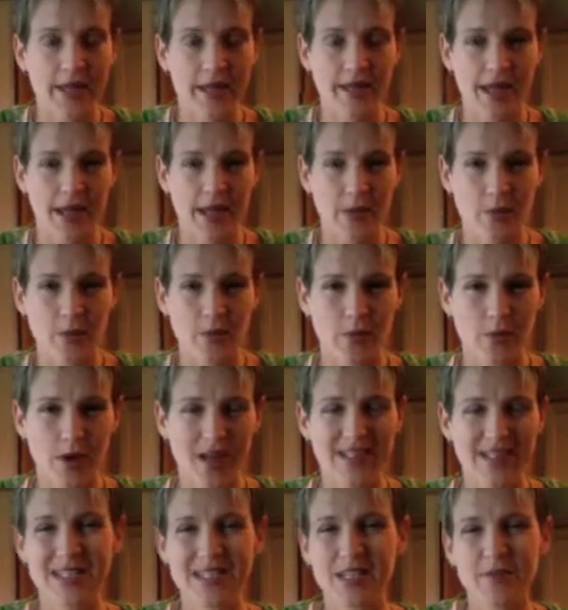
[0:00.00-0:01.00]
And then I
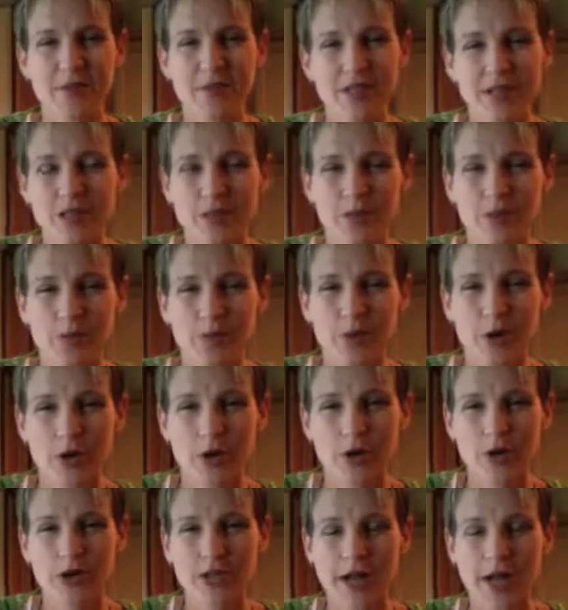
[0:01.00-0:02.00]
see them in the
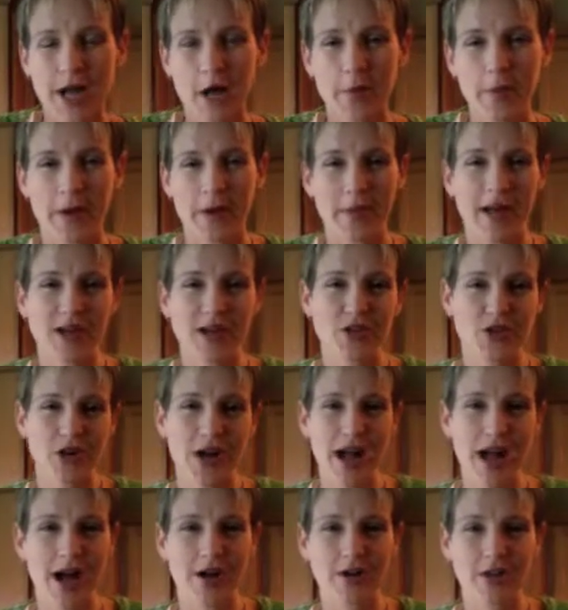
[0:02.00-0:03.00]
produce aisle, but I'm not sure
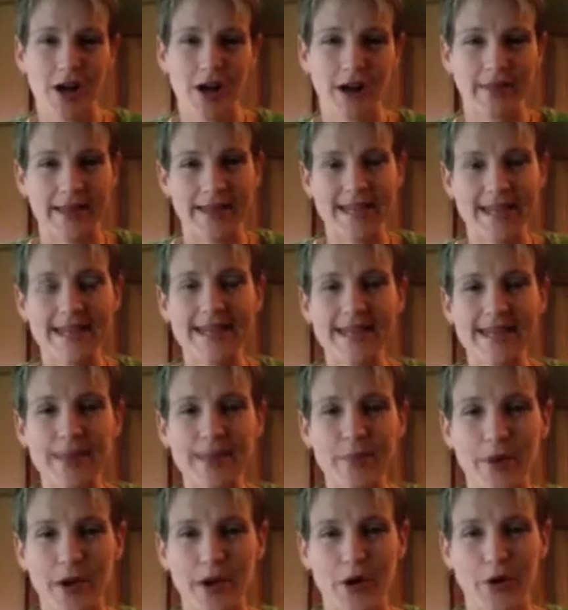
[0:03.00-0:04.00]
how long they
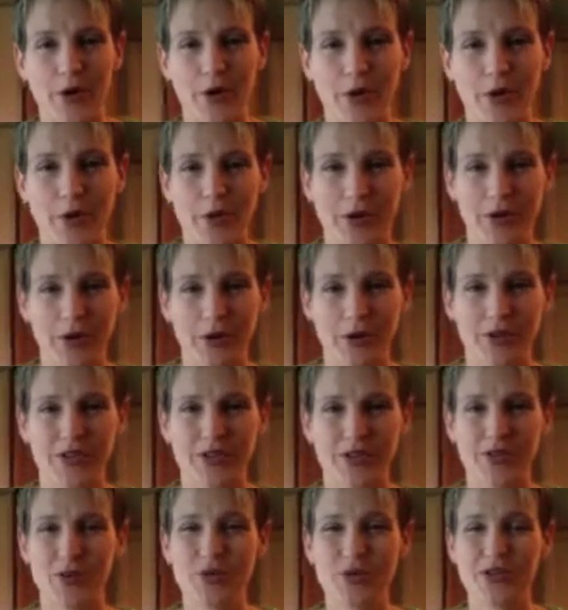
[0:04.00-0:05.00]
keep. I don't know really what to
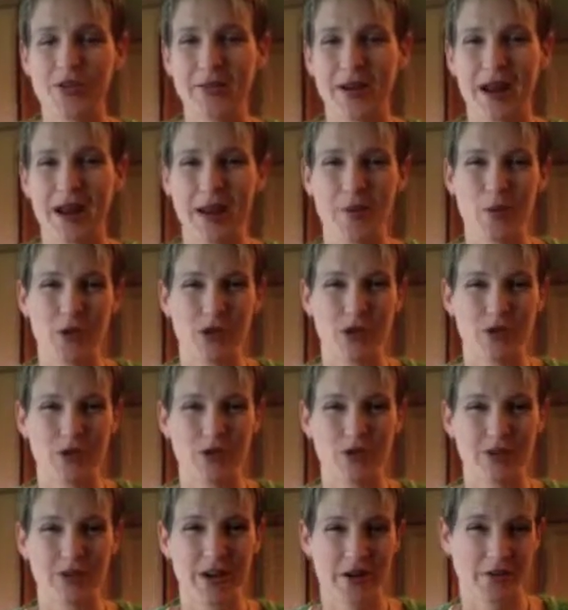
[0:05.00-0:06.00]
do with them, and I'm one of
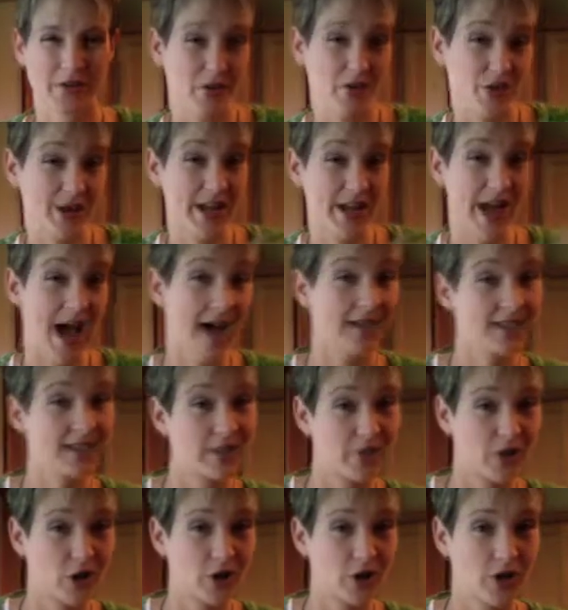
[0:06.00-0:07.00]
those kind of
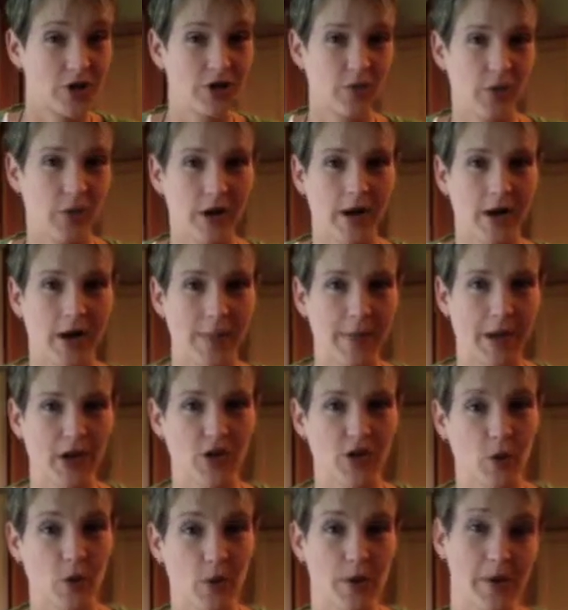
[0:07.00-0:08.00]
reactive cooks where I'm not
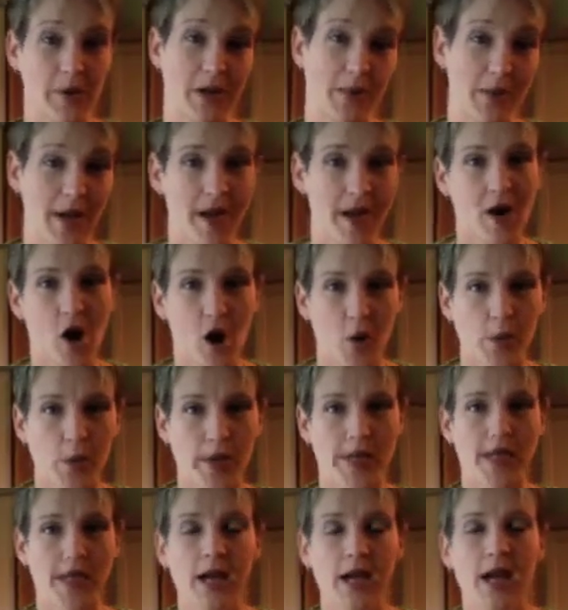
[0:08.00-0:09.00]
sure what I'm going to make all week.